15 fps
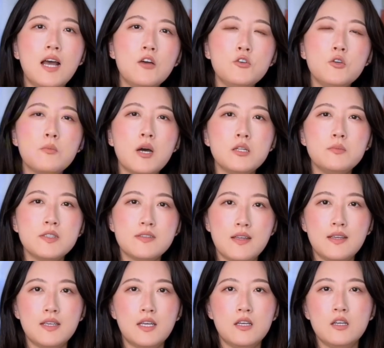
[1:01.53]
Now you might be
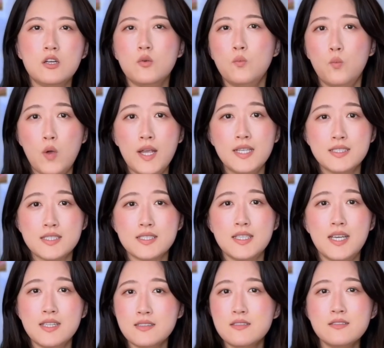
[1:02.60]
thinking, wait,
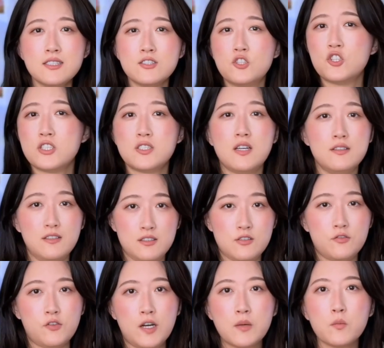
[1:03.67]
isn't just another
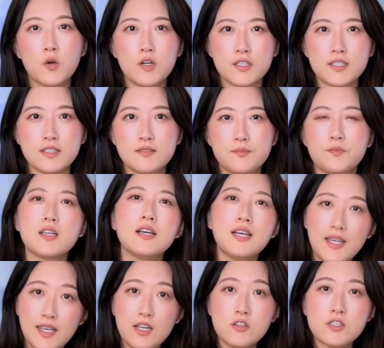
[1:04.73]
framework?
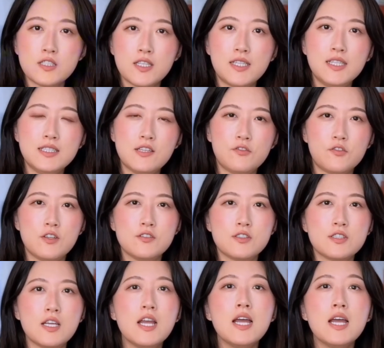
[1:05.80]
Here's the key difference.